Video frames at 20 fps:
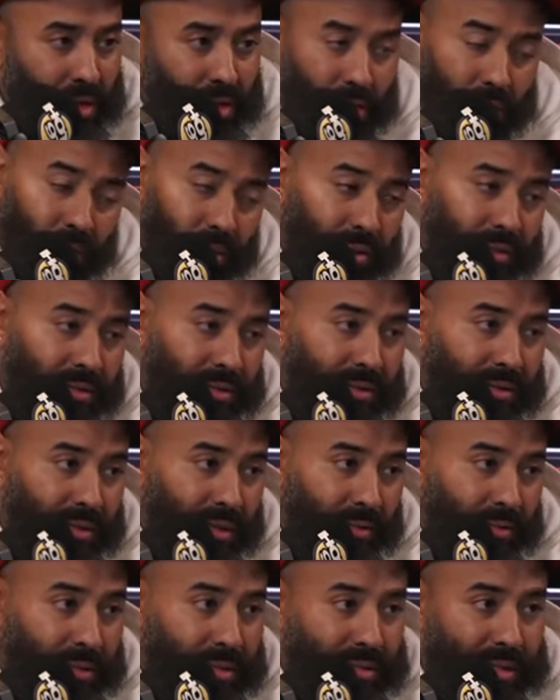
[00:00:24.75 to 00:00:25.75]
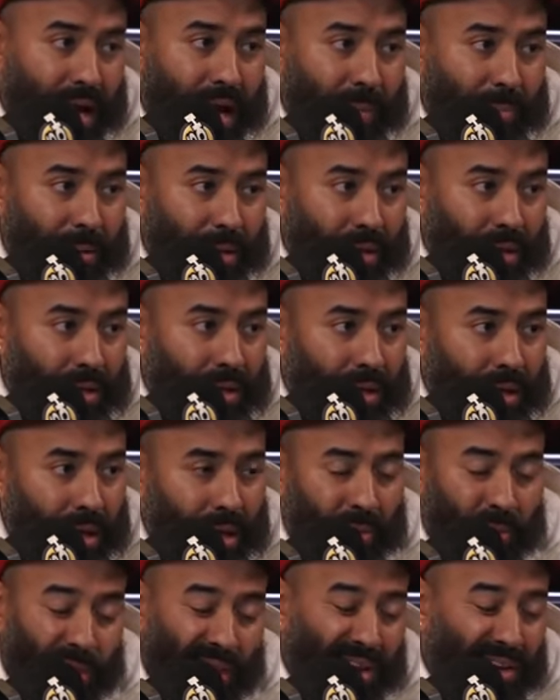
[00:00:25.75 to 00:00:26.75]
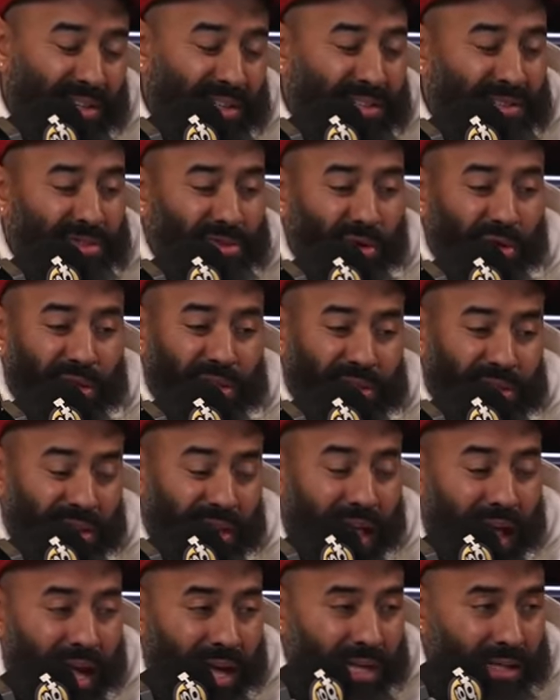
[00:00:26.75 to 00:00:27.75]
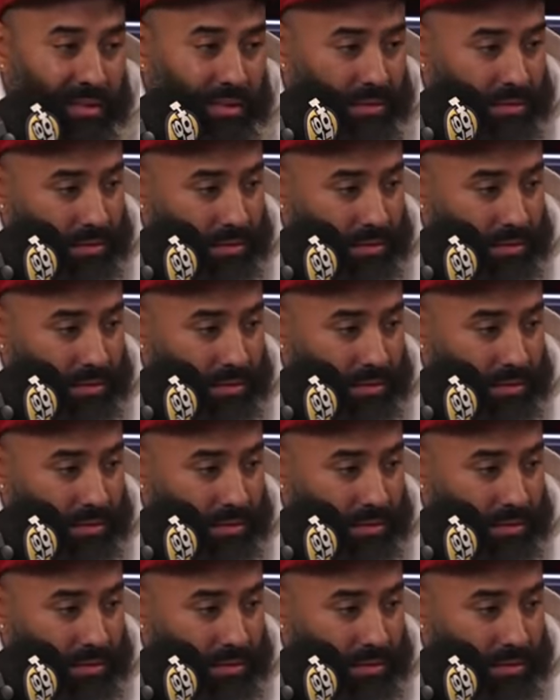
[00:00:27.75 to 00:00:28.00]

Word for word: you know this is a serious topic, and we're hearing these stories a lot,